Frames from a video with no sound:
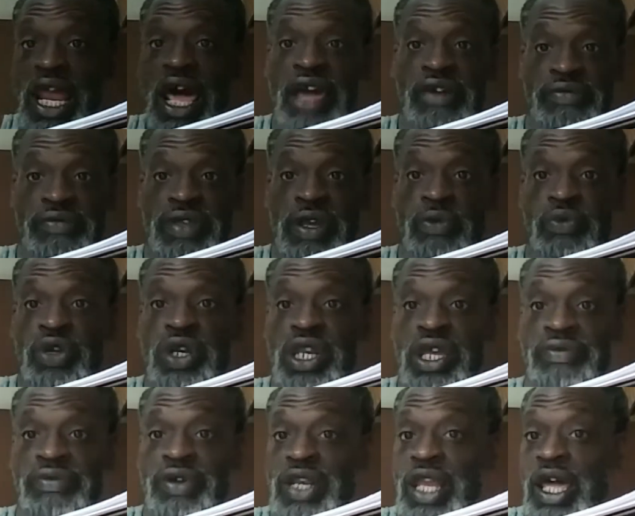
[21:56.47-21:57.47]
life that we're
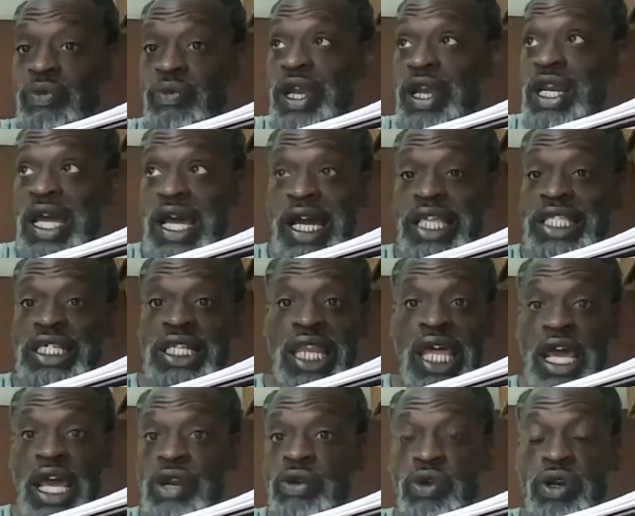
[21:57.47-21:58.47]
living. Like right now, I got the
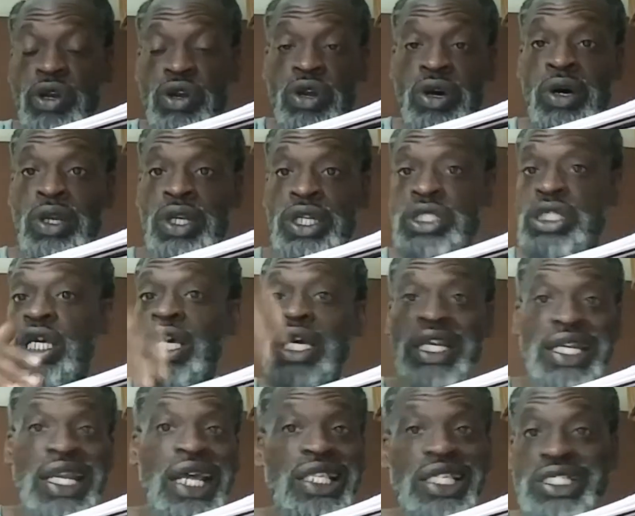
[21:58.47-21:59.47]
light on and all this.
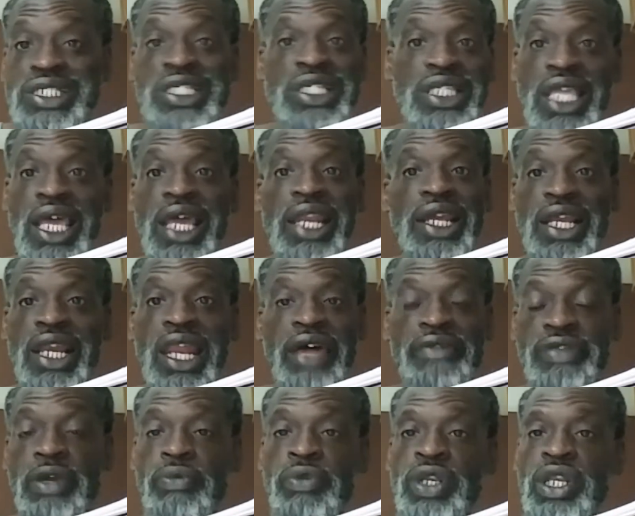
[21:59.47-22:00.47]
Not the synthetic
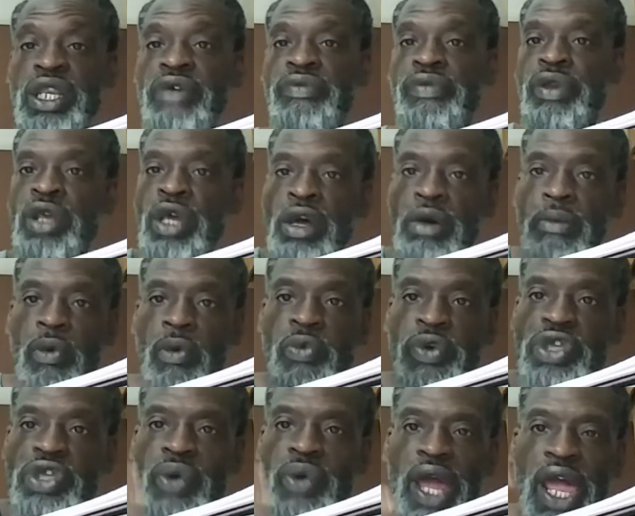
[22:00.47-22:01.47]
life that we're living. But
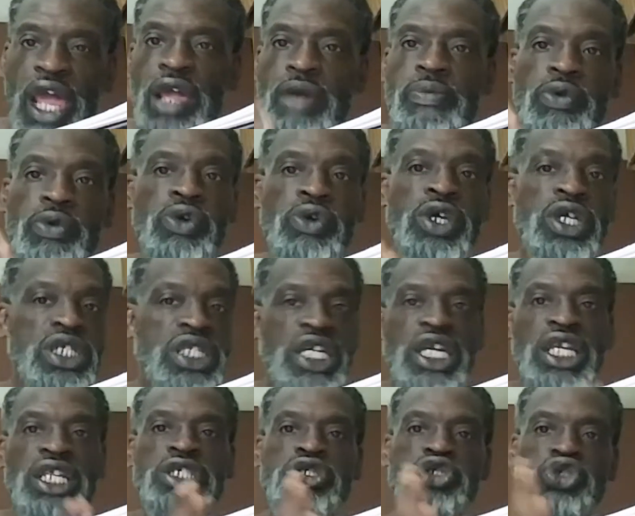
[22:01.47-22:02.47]
when you're able to
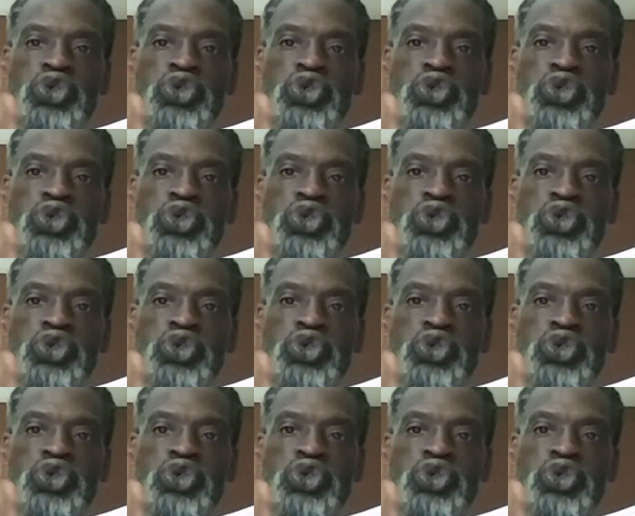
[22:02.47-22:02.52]
get in